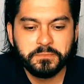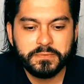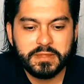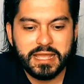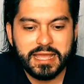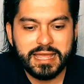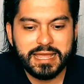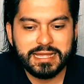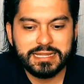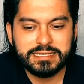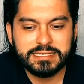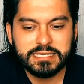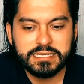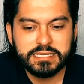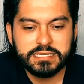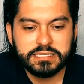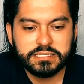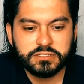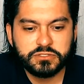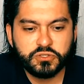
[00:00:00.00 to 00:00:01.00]
And
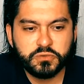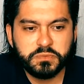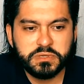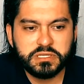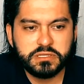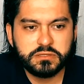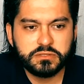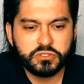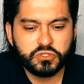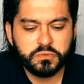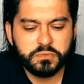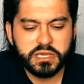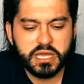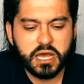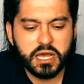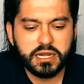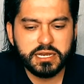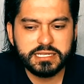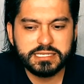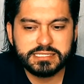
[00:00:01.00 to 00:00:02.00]
to be
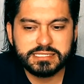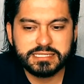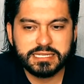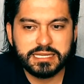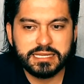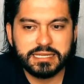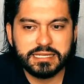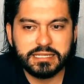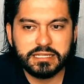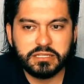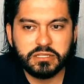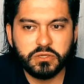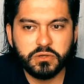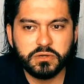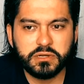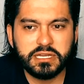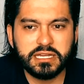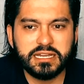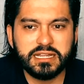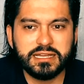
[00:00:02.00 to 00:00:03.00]
honest,
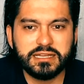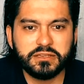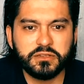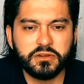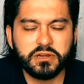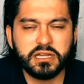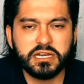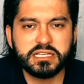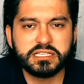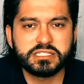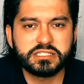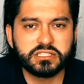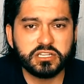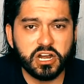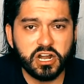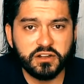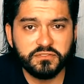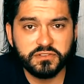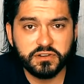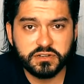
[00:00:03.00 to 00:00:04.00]
you're gonna
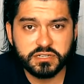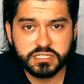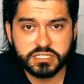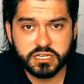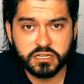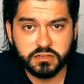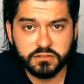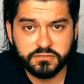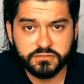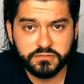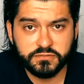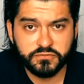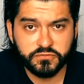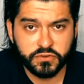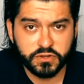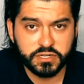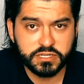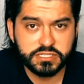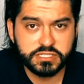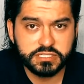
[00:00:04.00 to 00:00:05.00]
starve yourself
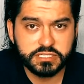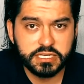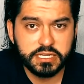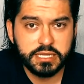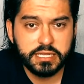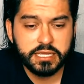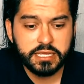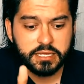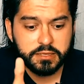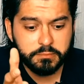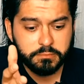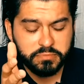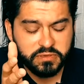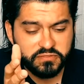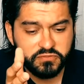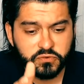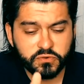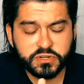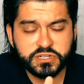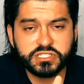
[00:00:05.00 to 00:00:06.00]
first
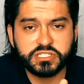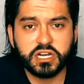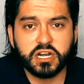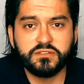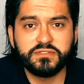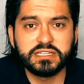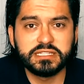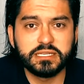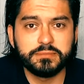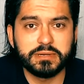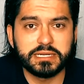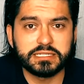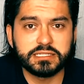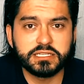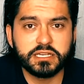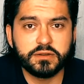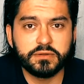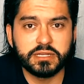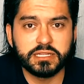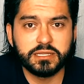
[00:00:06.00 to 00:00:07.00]
before starving the
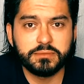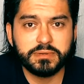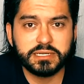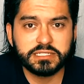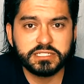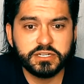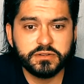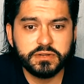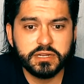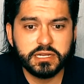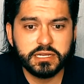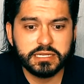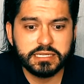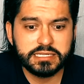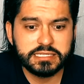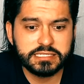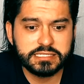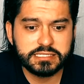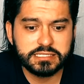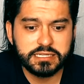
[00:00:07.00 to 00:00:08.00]
bacteria. The bacteria
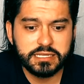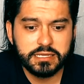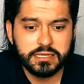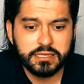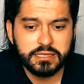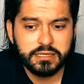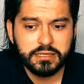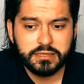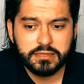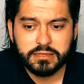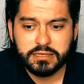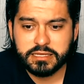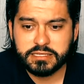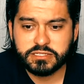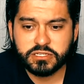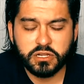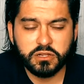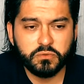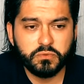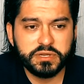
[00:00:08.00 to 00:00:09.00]
is
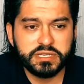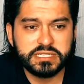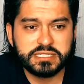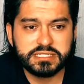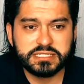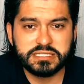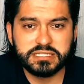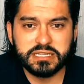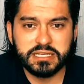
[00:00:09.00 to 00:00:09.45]
always